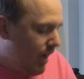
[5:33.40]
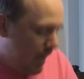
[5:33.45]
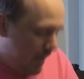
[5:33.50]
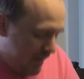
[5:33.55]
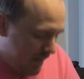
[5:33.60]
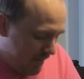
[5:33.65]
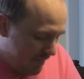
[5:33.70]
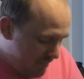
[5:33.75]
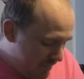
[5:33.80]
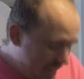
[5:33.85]

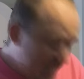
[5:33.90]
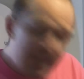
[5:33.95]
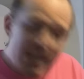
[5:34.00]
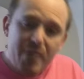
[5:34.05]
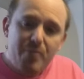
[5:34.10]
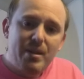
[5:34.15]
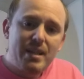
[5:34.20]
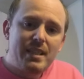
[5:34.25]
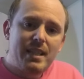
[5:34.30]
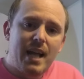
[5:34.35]
Uh, but
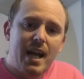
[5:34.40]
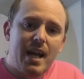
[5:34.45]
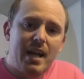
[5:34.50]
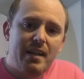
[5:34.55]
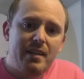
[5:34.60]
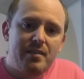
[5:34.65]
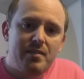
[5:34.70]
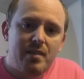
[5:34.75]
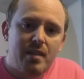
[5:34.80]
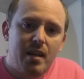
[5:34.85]
anyways,
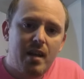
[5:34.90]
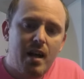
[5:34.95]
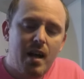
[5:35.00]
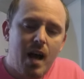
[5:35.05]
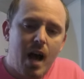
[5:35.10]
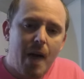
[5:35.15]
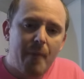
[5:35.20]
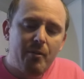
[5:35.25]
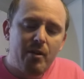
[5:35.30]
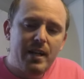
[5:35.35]
guys,
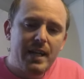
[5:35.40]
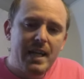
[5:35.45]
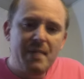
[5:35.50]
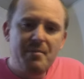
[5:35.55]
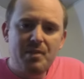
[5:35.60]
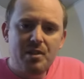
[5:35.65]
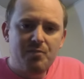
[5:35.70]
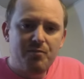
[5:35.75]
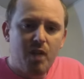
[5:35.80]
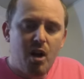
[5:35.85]
I'm going to
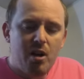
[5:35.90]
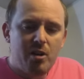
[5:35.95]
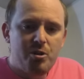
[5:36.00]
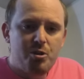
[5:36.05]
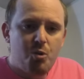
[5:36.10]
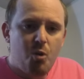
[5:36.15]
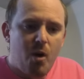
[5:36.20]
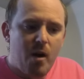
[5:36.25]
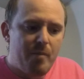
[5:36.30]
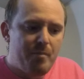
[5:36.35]
keep this vlog
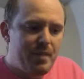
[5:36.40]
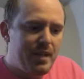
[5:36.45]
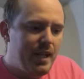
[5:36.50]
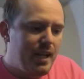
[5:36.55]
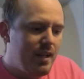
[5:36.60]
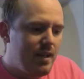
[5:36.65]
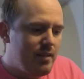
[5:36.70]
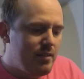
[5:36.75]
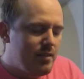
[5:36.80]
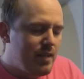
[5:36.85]
short
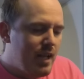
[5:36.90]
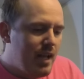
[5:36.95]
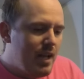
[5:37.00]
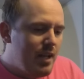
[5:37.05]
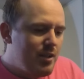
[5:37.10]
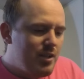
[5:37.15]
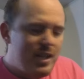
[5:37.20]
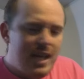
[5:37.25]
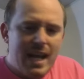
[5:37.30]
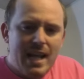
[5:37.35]
because
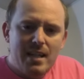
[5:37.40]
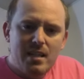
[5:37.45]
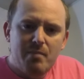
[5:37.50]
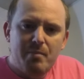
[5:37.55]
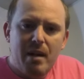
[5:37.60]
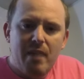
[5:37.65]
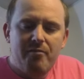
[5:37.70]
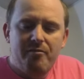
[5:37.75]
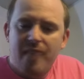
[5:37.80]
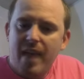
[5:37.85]
today it's
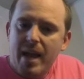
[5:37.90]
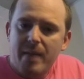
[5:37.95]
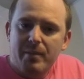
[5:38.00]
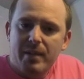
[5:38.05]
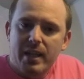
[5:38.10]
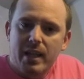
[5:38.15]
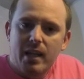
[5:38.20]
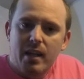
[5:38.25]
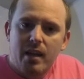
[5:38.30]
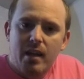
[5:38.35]
about
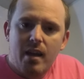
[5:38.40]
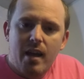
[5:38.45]
family.